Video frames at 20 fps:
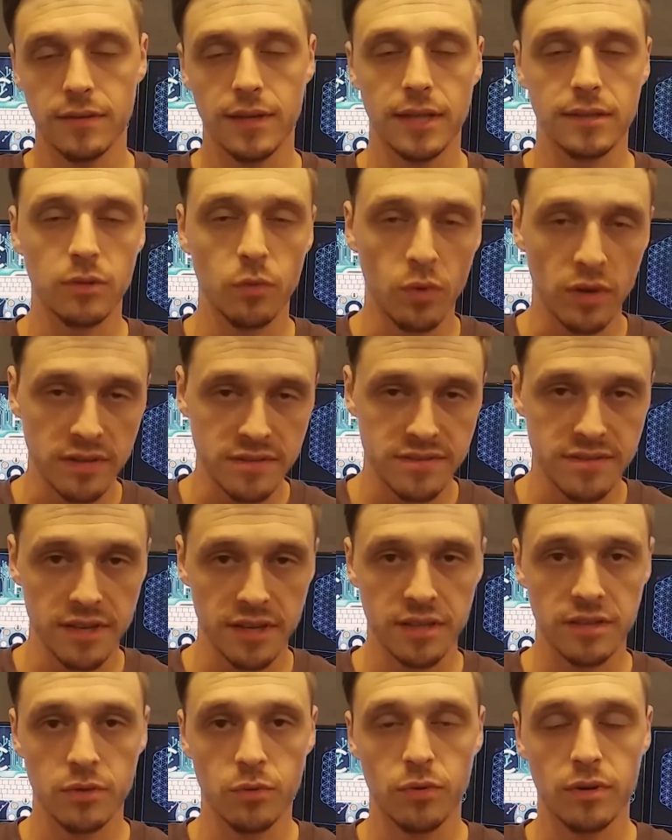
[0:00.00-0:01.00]
Not the worst
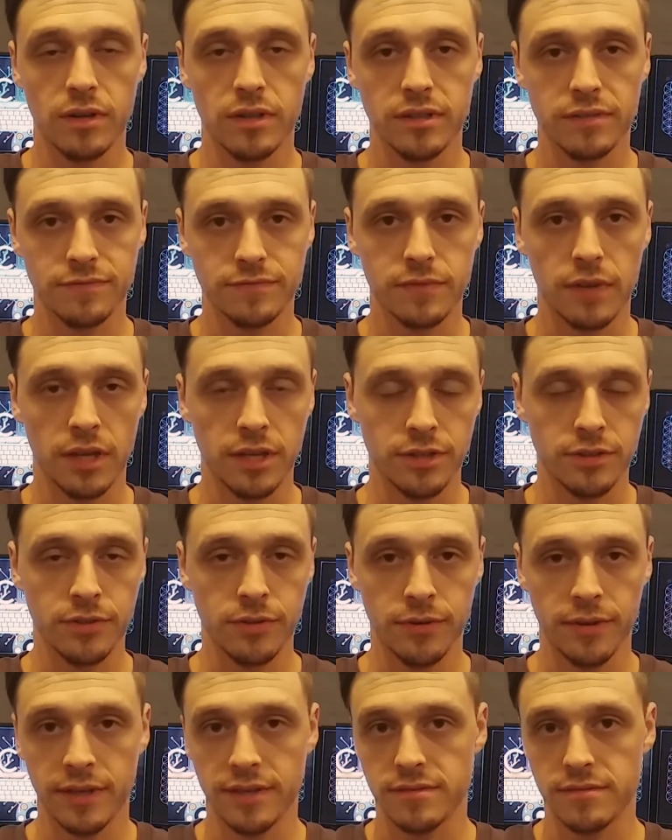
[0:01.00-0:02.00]
thing in the world if all you're
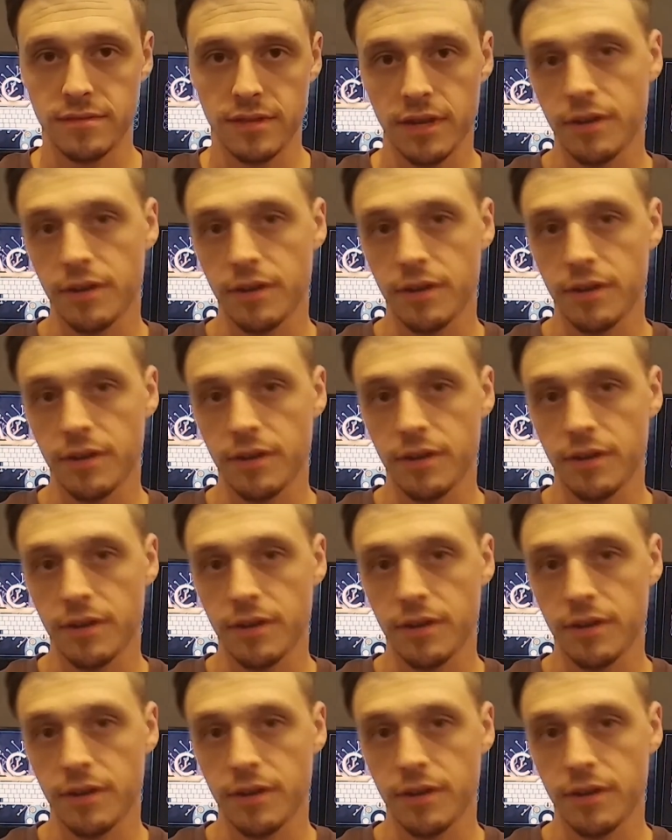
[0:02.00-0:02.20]
doing is